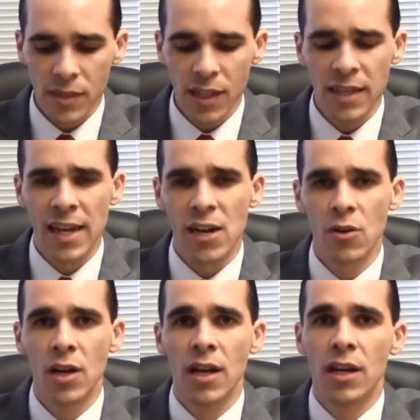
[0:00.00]
Now,
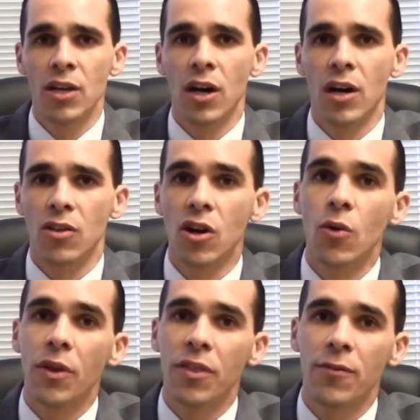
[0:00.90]
along
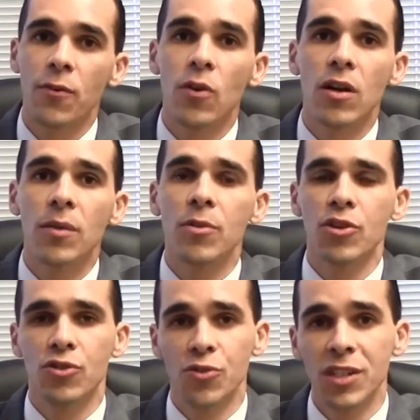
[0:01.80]
with the form,
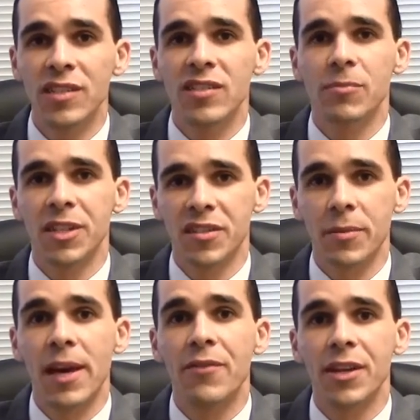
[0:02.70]
you do need to submit some
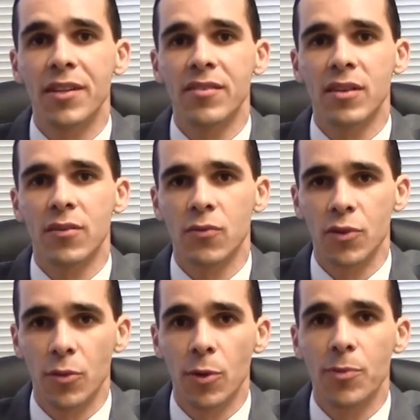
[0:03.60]
evidence of
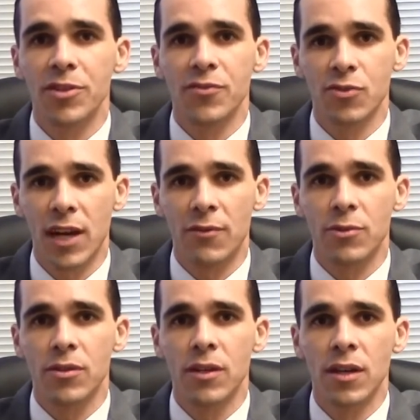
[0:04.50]
your purpose of
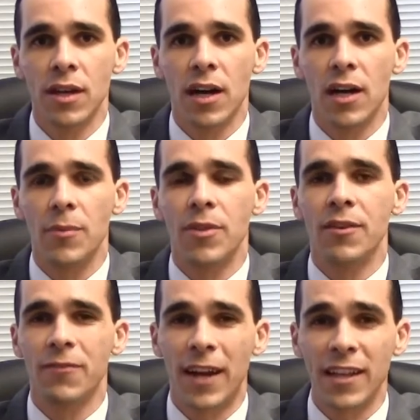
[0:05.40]
travel.
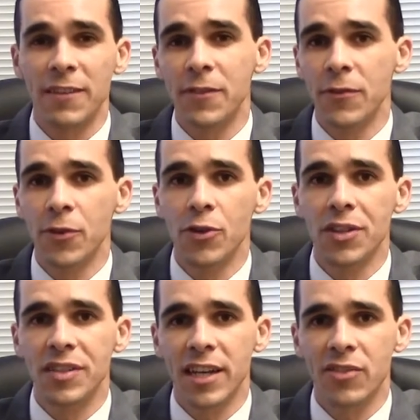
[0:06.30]
The filing fee for
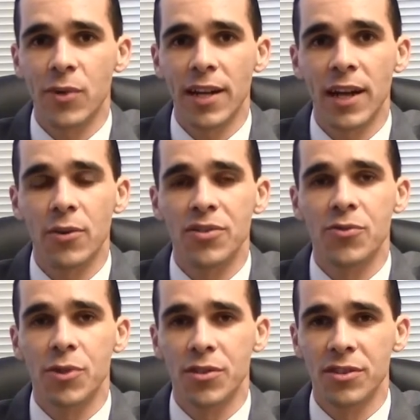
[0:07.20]
USCIS right now is
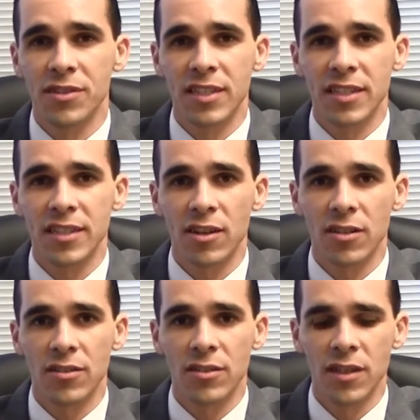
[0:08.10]

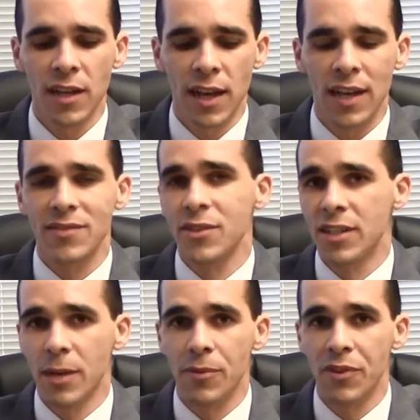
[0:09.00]
$360 as of the
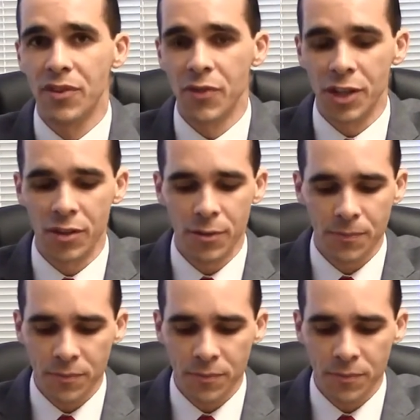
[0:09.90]
time of this video.